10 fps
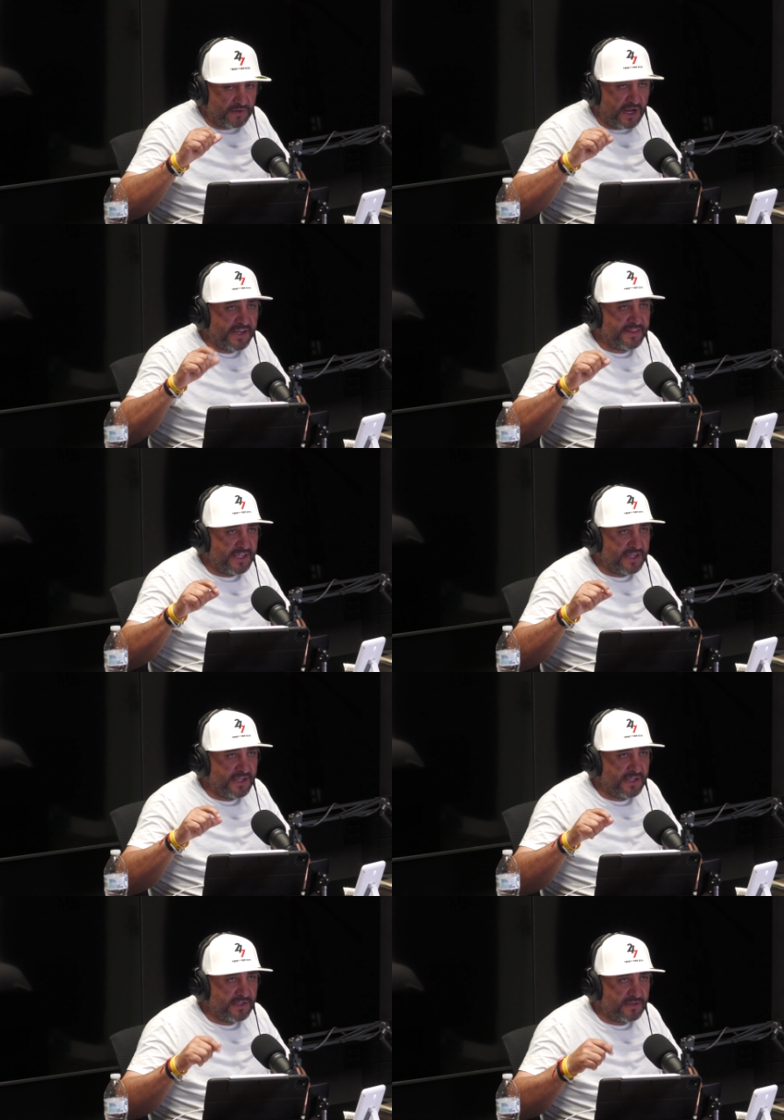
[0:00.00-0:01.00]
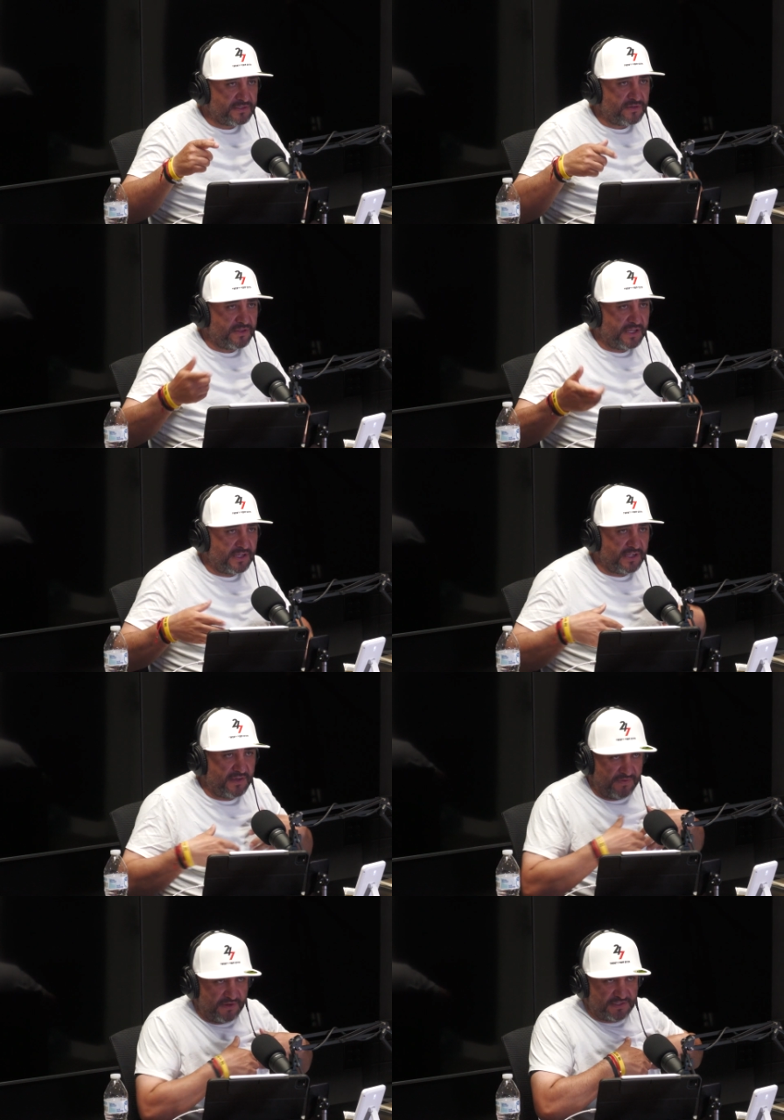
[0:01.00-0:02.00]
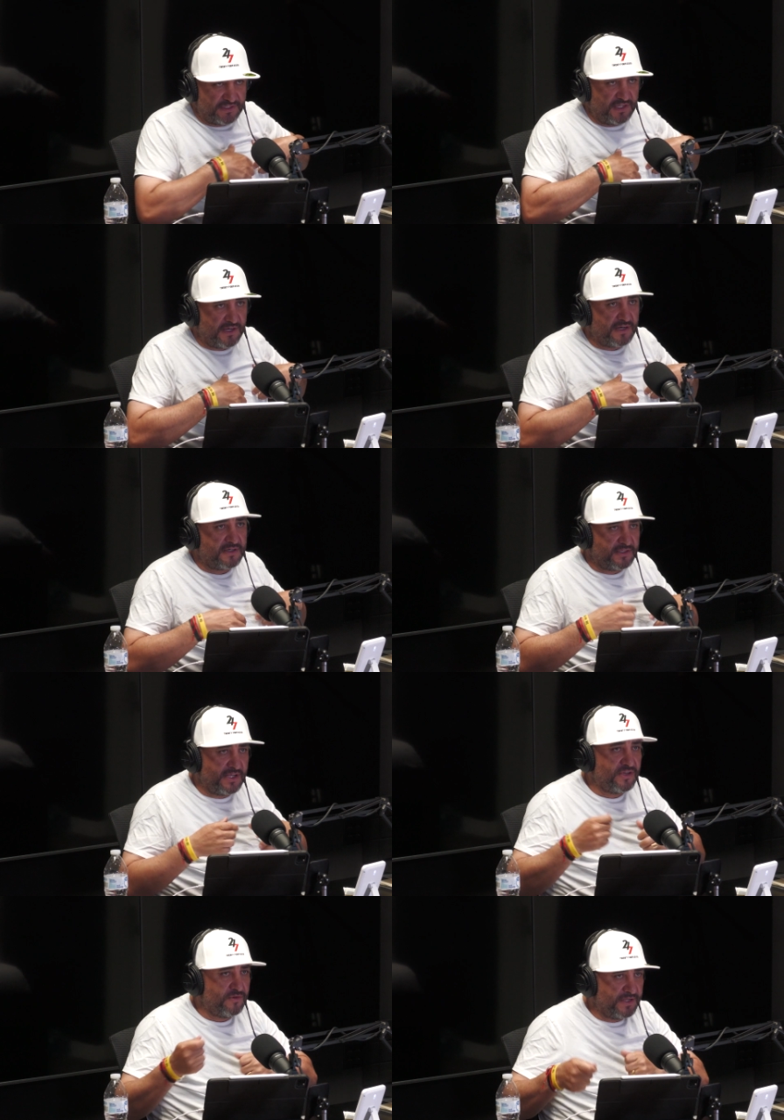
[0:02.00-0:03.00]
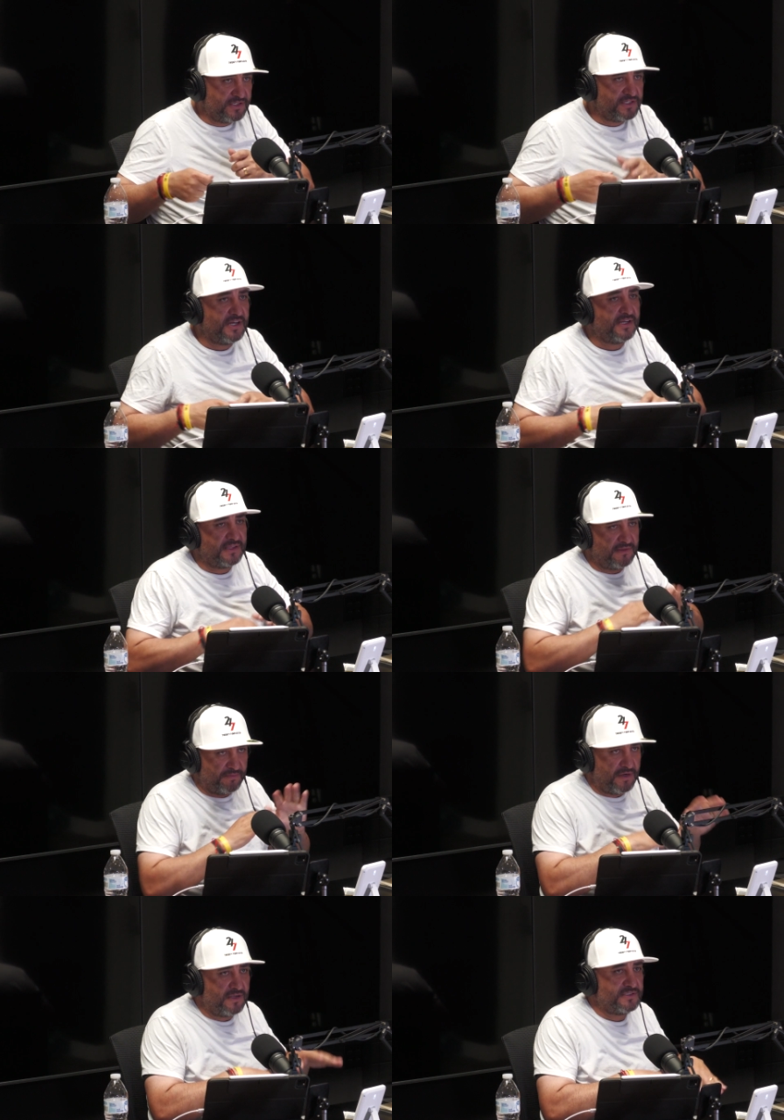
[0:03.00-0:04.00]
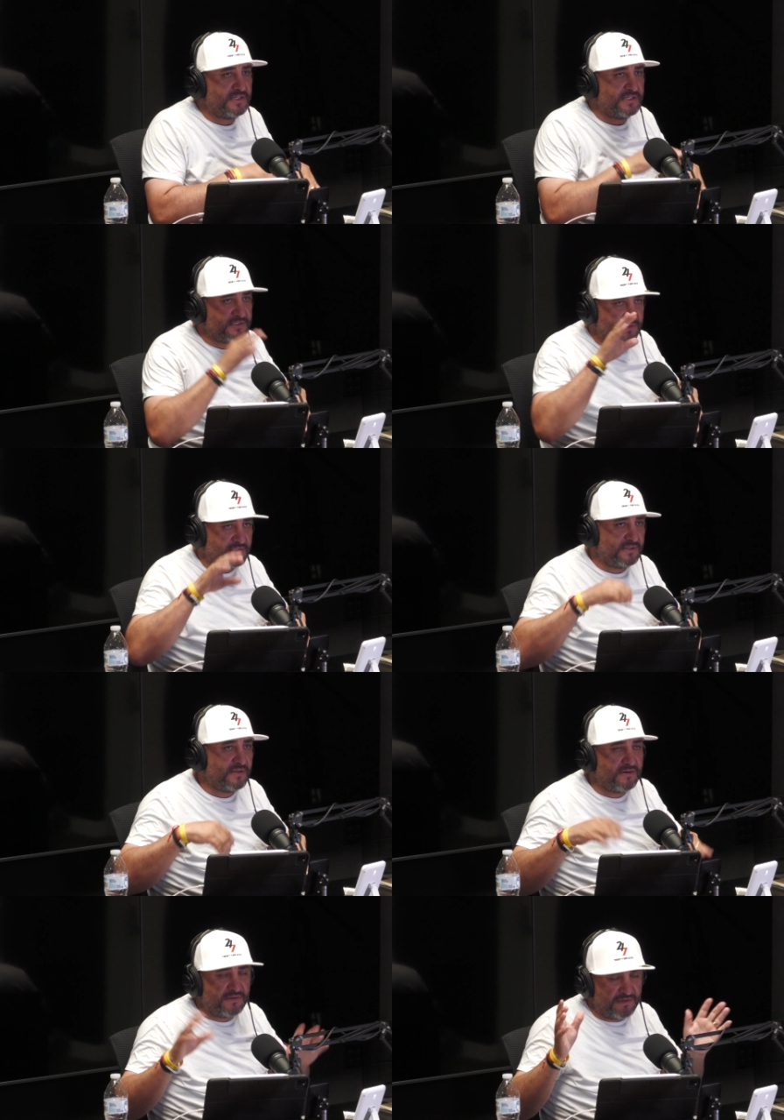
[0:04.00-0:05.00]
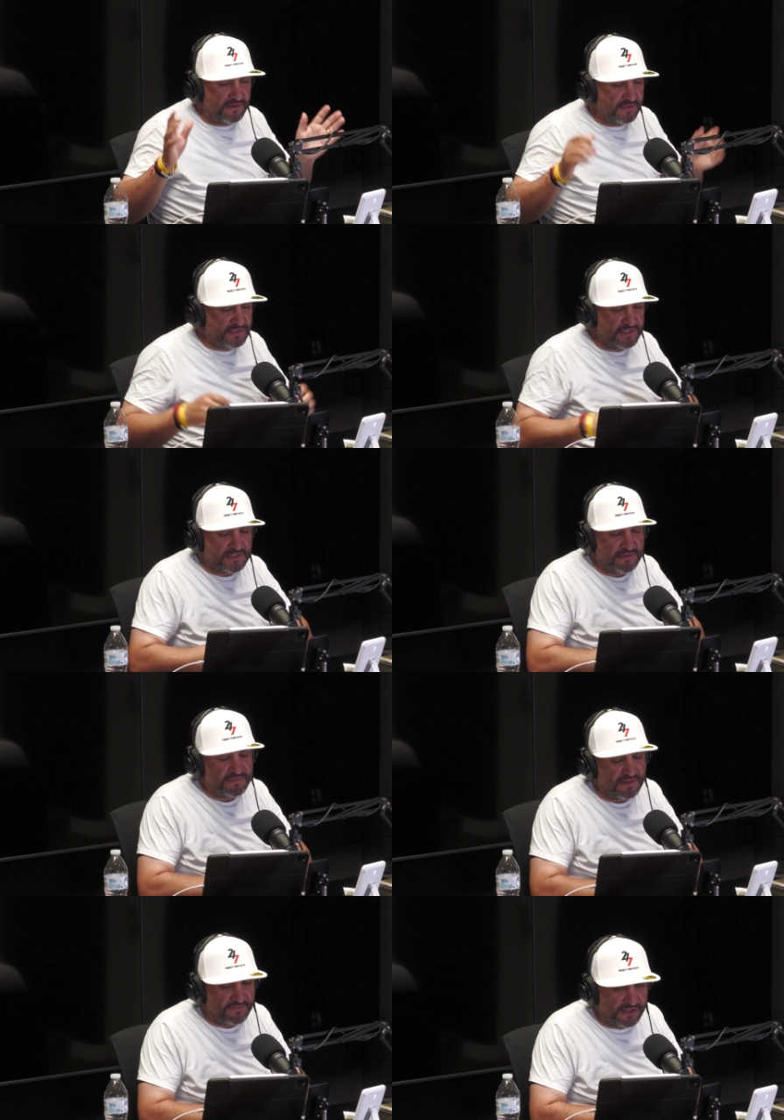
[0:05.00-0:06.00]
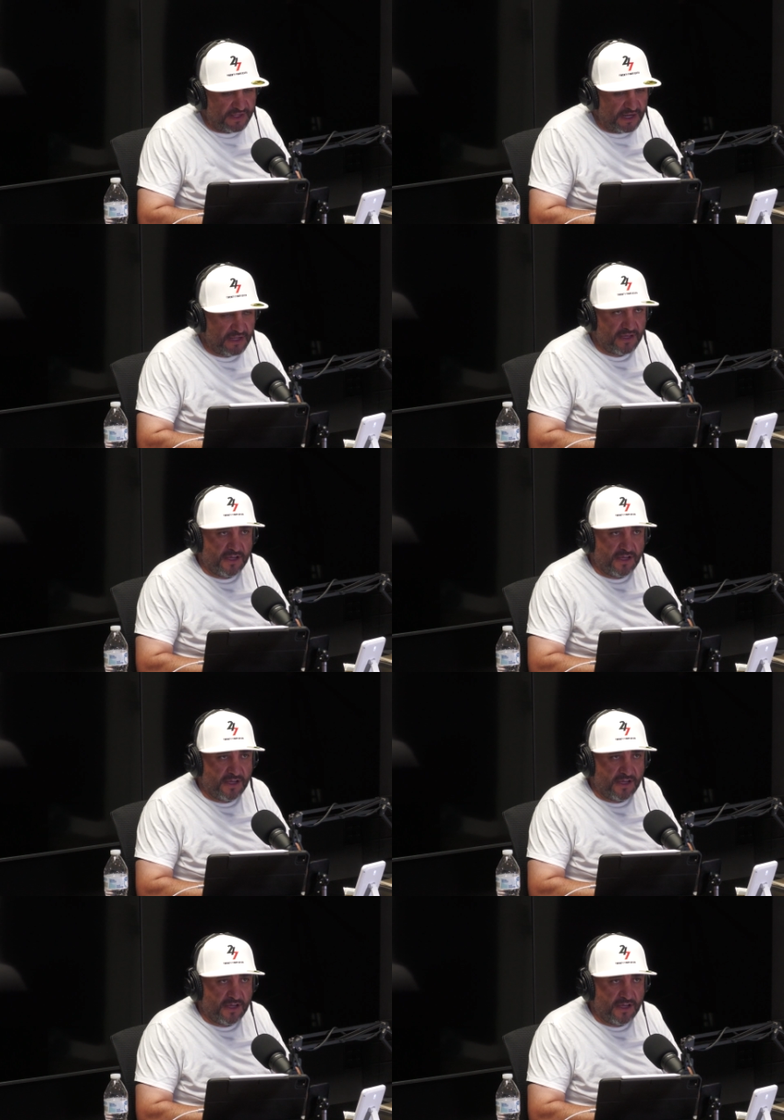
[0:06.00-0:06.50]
ID, so they can give you a sticker that you've been checked to process. You're on the system, stuff like that.